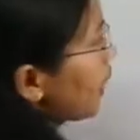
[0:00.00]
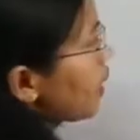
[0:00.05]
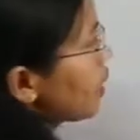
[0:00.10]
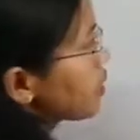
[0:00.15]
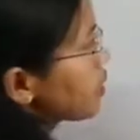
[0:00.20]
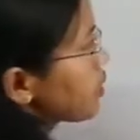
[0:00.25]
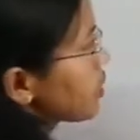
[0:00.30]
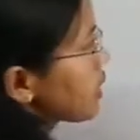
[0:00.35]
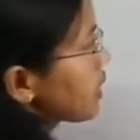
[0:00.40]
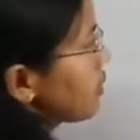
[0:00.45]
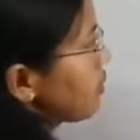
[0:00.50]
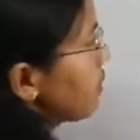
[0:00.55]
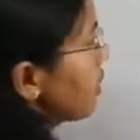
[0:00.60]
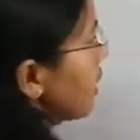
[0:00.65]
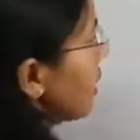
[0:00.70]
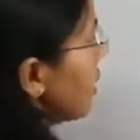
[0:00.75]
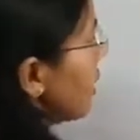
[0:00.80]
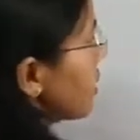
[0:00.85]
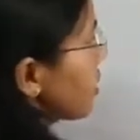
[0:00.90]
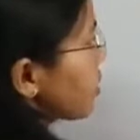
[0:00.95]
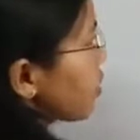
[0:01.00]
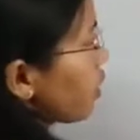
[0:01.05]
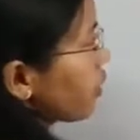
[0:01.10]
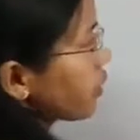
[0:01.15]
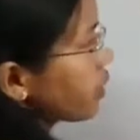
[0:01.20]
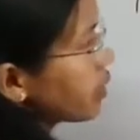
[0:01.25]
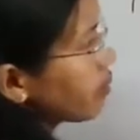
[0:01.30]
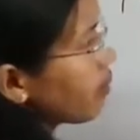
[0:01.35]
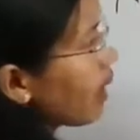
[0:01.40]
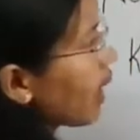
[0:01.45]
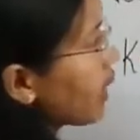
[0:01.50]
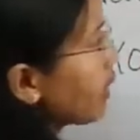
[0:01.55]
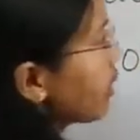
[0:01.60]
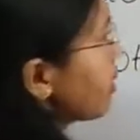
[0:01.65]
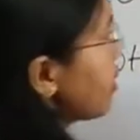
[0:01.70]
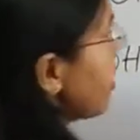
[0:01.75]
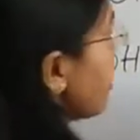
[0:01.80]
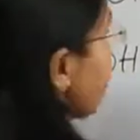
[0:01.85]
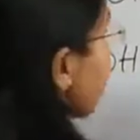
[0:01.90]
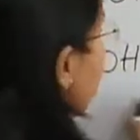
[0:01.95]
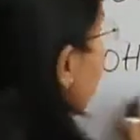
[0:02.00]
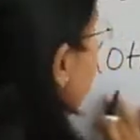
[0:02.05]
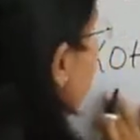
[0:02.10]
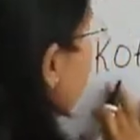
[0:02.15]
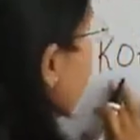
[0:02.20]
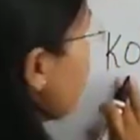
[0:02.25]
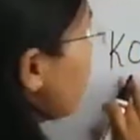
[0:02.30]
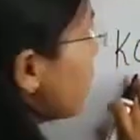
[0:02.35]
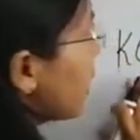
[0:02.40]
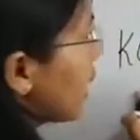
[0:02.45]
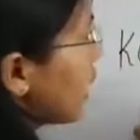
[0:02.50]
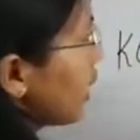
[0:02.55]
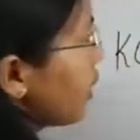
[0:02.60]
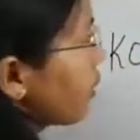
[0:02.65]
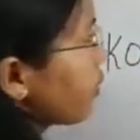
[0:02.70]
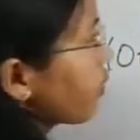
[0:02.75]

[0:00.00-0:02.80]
So same thing, it's already balanced. Then we are left